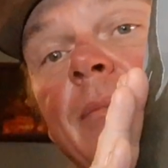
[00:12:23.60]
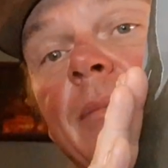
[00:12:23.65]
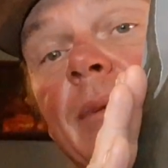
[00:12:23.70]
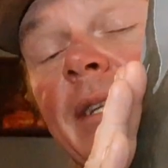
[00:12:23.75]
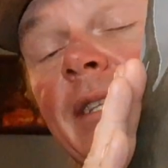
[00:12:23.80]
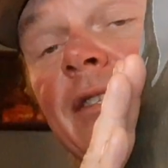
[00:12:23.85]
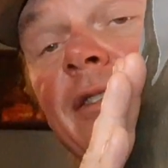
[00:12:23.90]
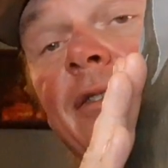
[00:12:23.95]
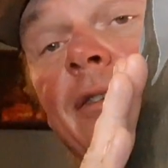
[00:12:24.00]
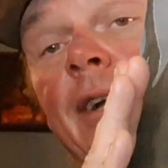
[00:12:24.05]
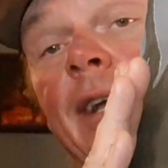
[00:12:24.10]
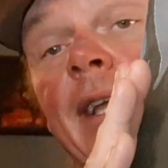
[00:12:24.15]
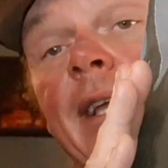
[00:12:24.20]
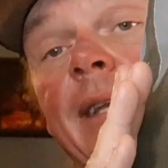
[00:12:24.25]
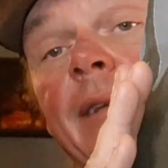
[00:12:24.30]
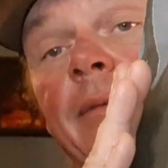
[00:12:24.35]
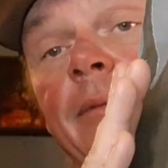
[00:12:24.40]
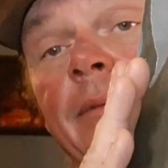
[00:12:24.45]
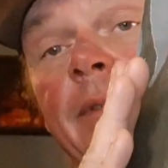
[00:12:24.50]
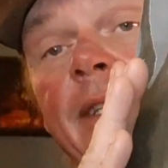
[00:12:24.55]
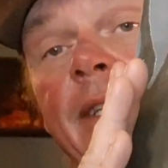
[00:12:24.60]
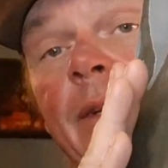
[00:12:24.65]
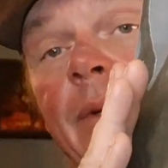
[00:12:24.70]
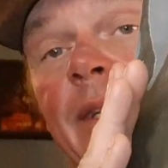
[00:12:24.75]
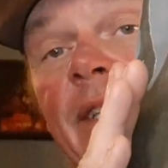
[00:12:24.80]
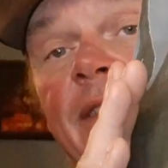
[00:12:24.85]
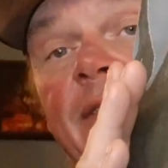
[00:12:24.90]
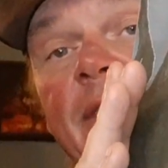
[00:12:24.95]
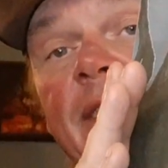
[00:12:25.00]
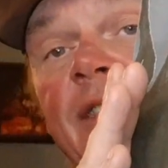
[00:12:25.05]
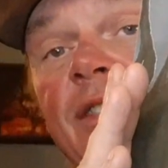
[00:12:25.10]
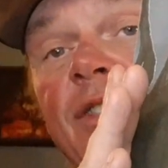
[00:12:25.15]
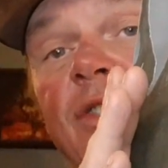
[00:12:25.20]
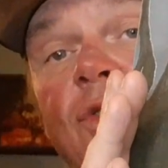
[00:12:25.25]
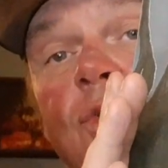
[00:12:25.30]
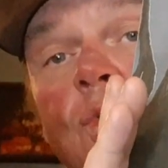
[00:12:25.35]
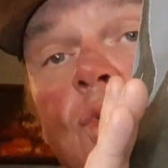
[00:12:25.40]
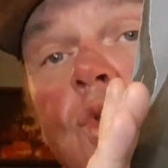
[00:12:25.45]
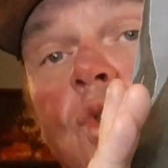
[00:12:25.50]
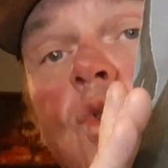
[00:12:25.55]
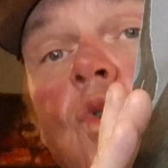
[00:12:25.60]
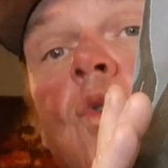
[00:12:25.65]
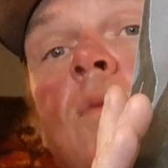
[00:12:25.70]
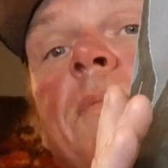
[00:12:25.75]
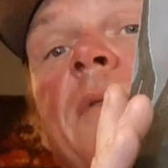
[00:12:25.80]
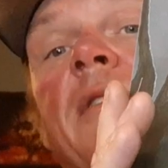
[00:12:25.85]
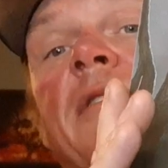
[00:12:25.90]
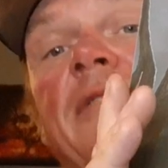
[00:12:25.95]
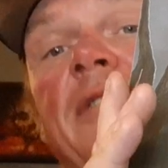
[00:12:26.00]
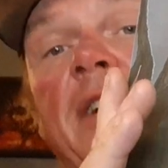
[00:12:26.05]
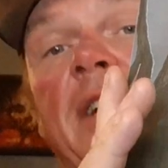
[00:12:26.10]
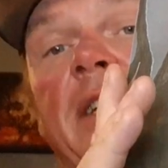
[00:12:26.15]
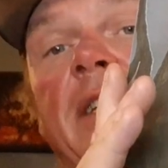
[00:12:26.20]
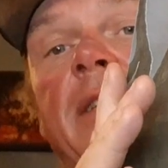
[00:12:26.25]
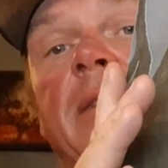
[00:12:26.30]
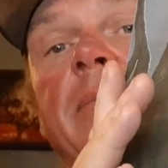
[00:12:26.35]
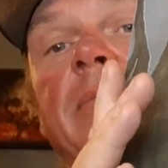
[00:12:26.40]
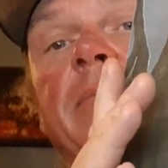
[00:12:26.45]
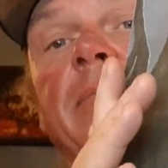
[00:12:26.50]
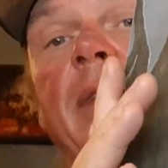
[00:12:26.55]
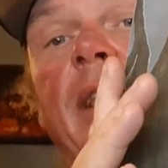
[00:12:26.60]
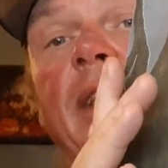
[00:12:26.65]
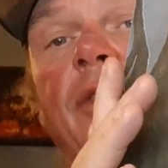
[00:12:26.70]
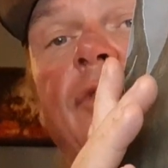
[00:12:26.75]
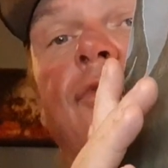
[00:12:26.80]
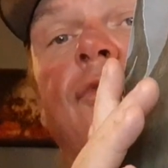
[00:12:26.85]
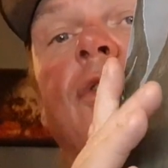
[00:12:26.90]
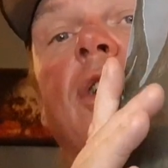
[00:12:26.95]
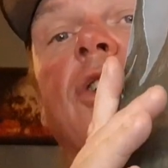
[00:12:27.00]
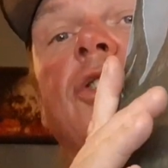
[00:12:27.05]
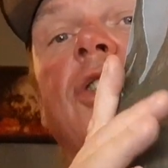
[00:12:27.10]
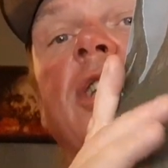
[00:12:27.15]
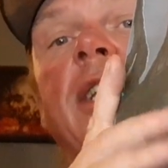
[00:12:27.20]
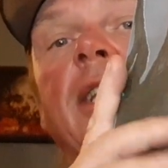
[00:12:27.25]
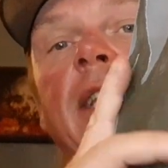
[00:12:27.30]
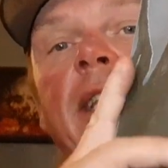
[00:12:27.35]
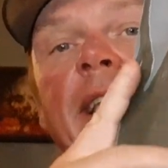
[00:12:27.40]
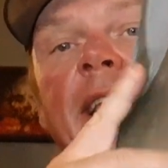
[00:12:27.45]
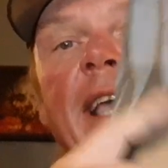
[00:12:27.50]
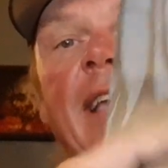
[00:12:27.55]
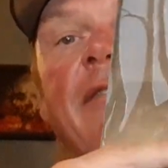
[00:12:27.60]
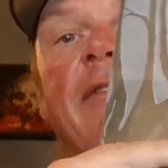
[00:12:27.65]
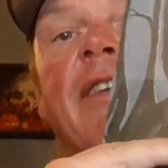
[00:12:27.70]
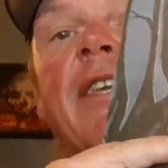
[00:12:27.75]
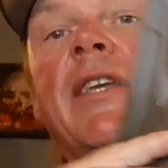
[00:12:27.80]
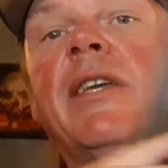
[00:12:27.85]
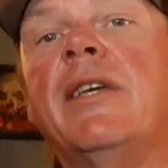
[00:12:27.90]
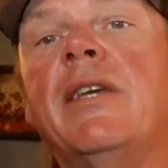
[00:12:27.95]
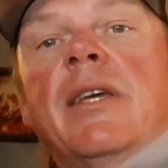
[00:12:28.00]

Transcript: but it's great. You know, it's super fucking like crushingly heavy.